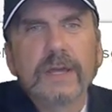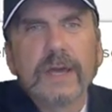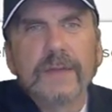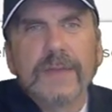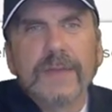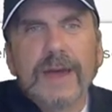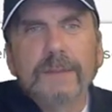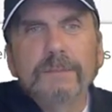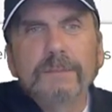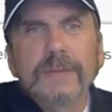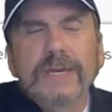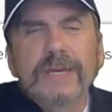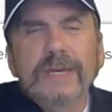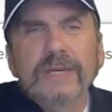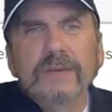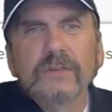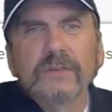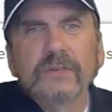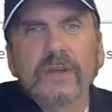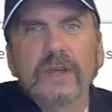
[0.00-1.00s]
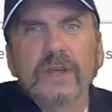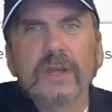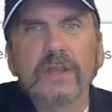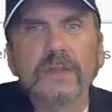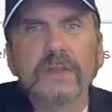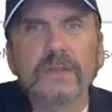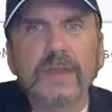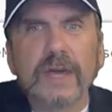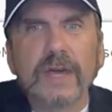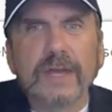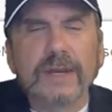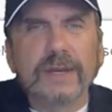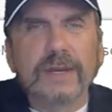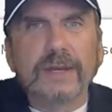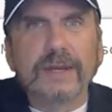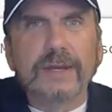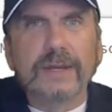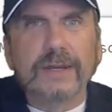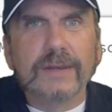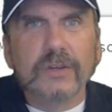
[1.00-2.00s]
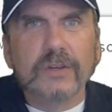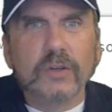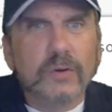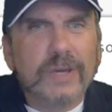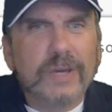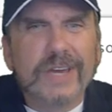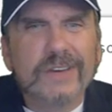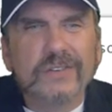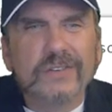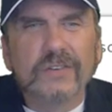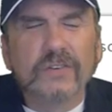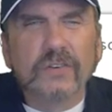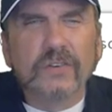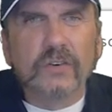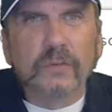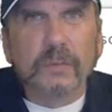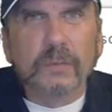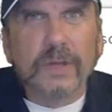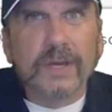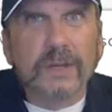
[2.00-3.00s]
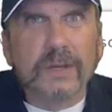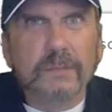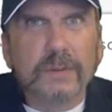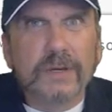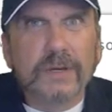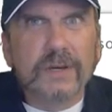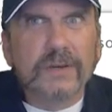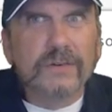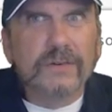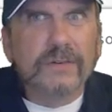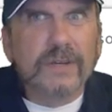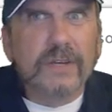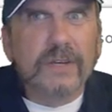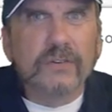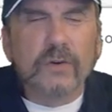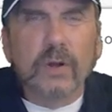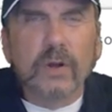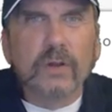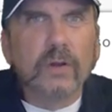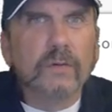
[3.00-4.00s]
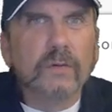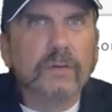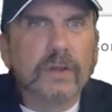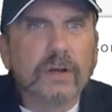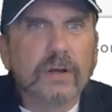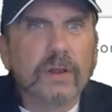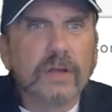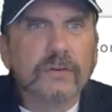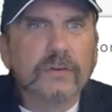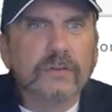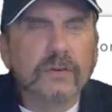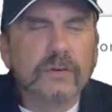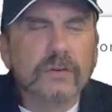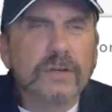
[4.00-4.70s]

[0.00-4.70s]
And that means that you can't just display it because it's all over the cluster.